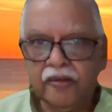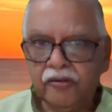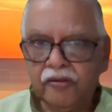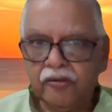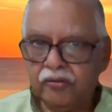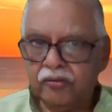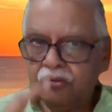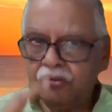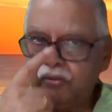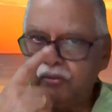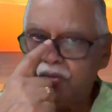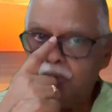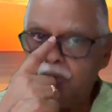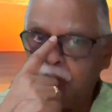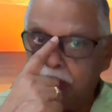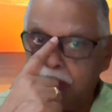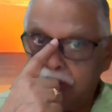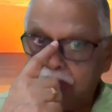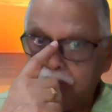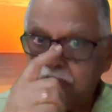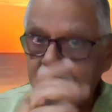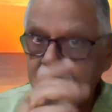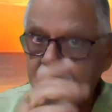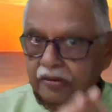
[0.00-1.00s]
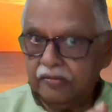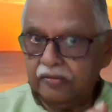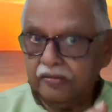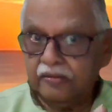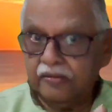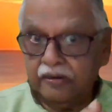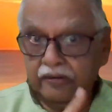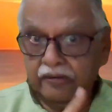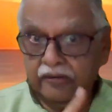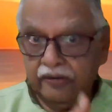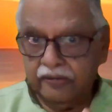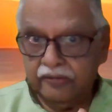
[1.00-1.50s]
So you have to
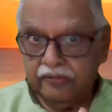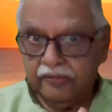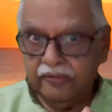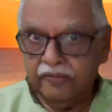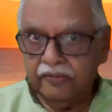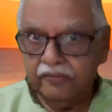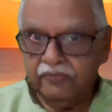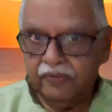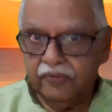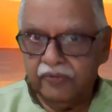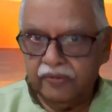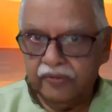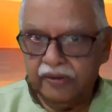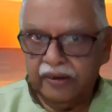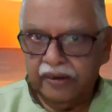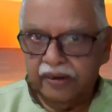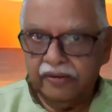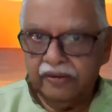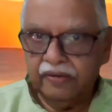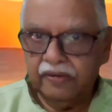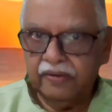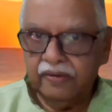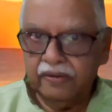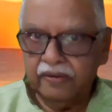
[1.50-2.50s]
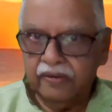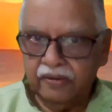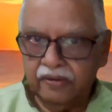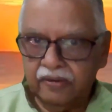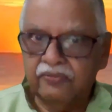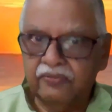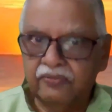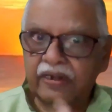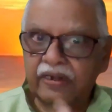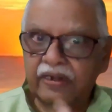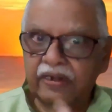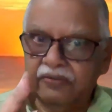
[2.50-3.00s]
understand the reason for that.
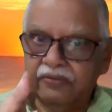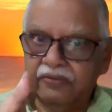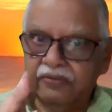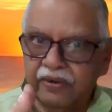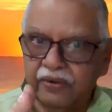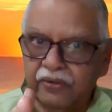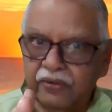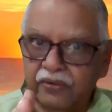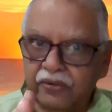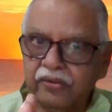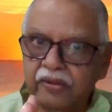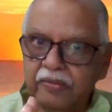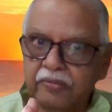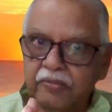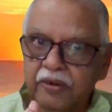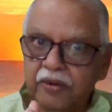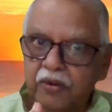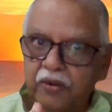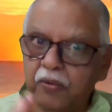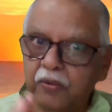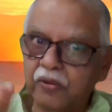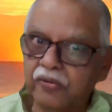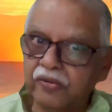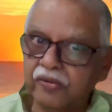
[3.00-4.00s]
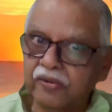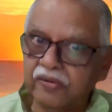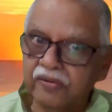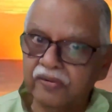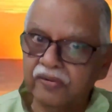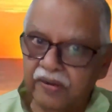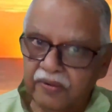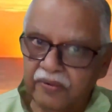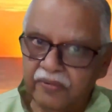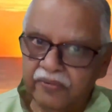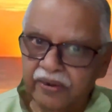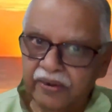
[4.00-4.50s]
Why Vargottam NavāMsha
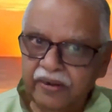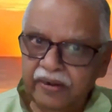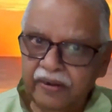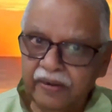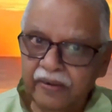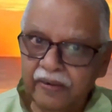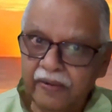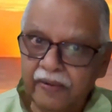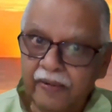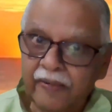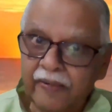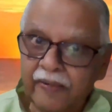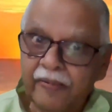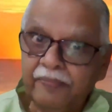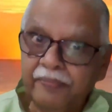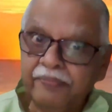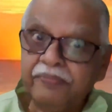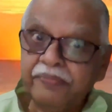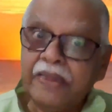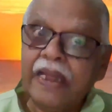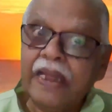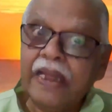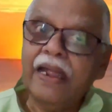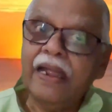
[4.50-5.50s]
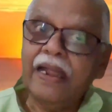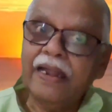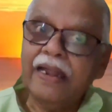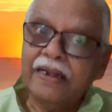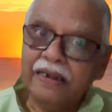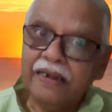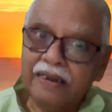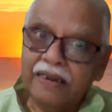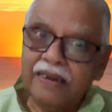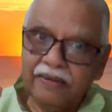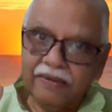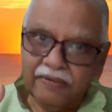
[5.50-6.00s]
is different
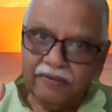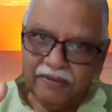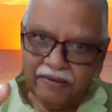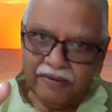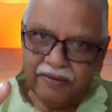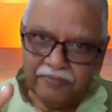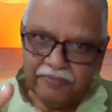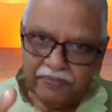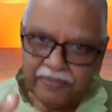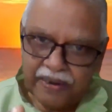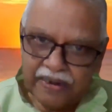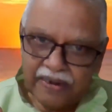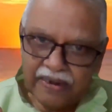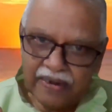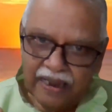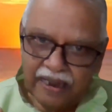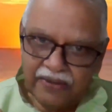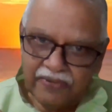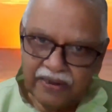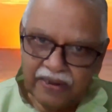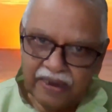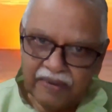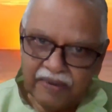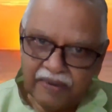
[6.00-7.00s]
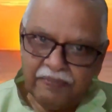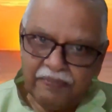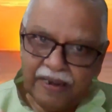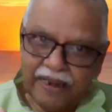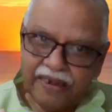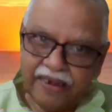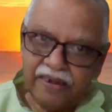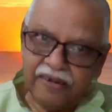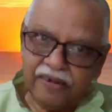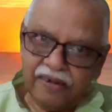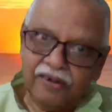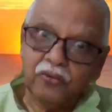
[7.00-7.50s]
and having a
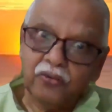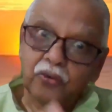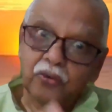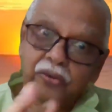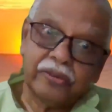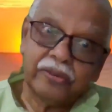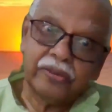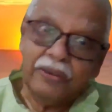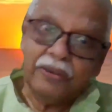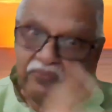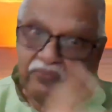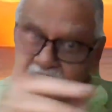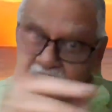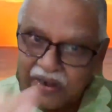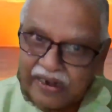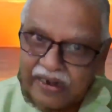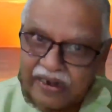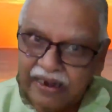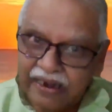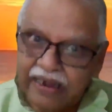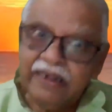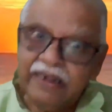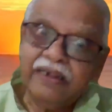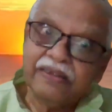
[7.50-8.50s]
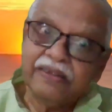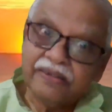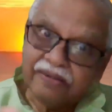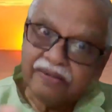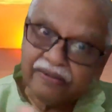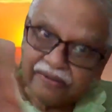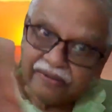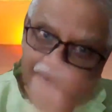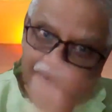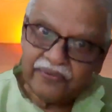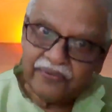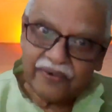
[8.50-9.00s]
planet in Uttam Varga
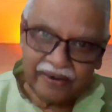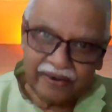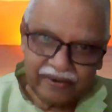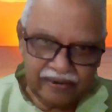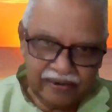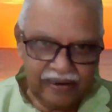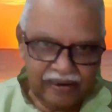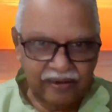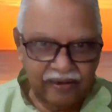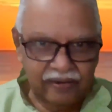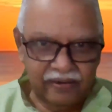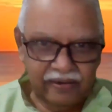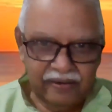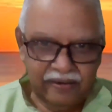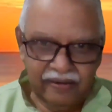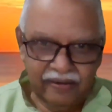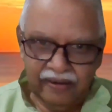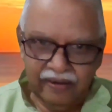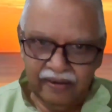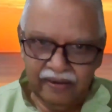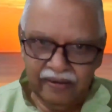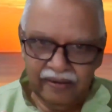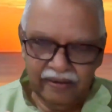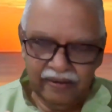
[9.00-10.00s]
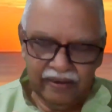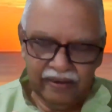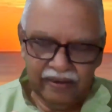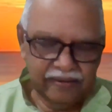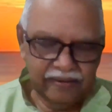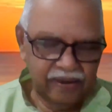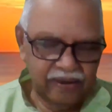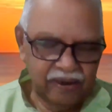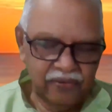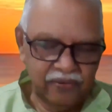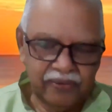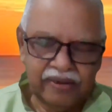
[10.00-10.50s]
is different.
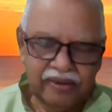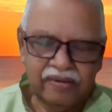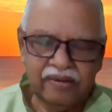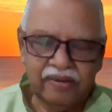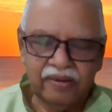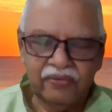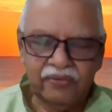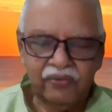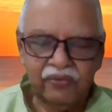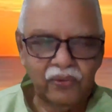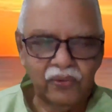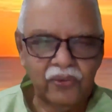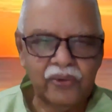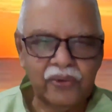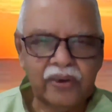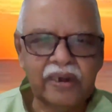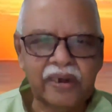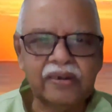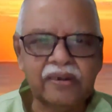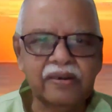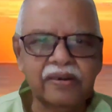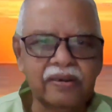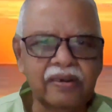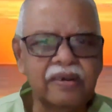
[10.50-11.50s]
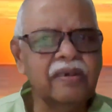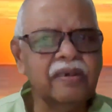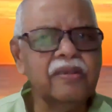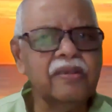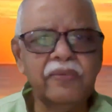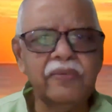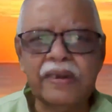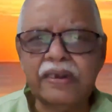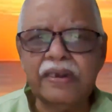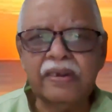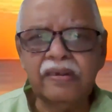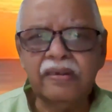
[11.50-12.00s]
Otherwise, if you look at it, it's
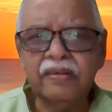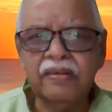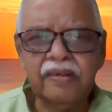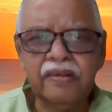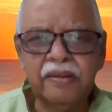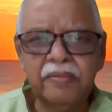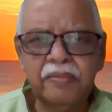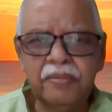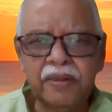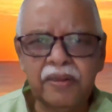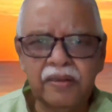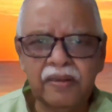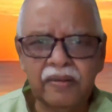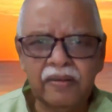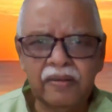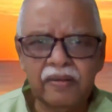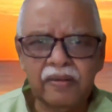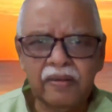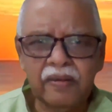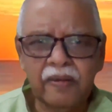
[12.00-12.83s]
one and the same thing.